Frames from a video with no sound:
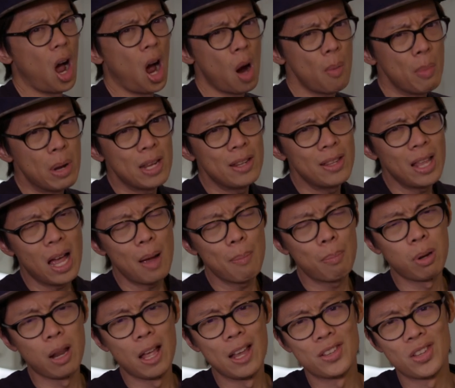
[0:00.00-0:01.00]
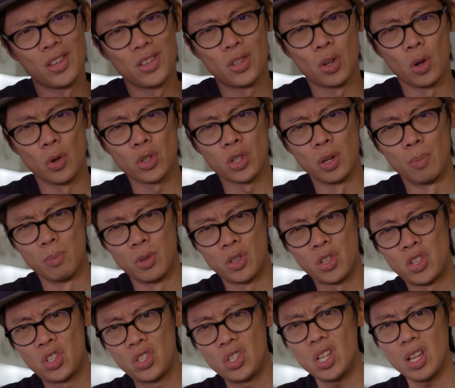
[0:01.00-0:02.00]
I mean, that place has got some
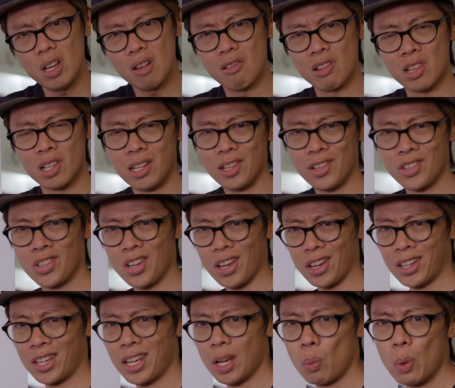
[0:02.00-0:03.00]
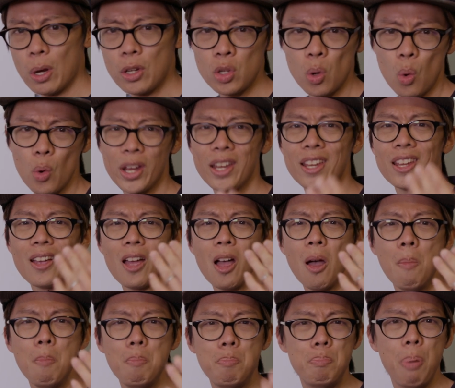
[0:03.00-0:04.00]
seriously sick gear. We're talking
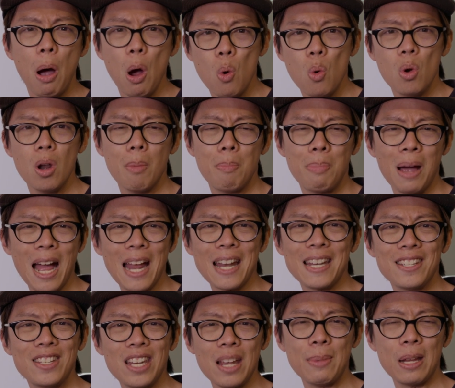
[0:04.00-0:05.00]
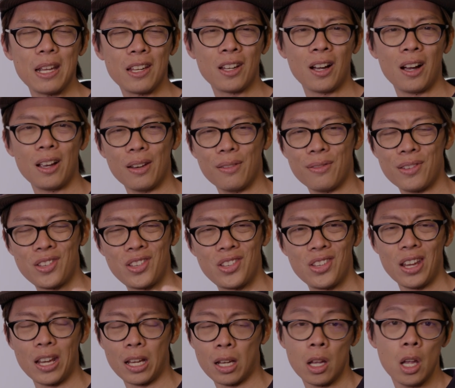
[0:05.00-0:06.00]
Ebola pandemic kind of
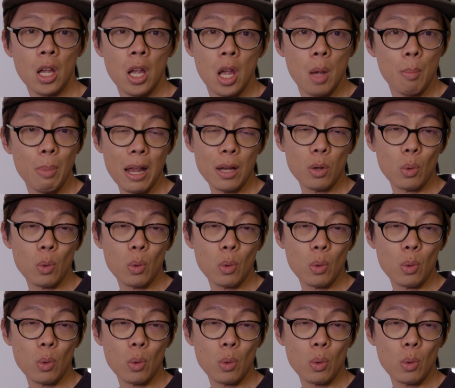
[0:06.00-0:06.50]
sick. But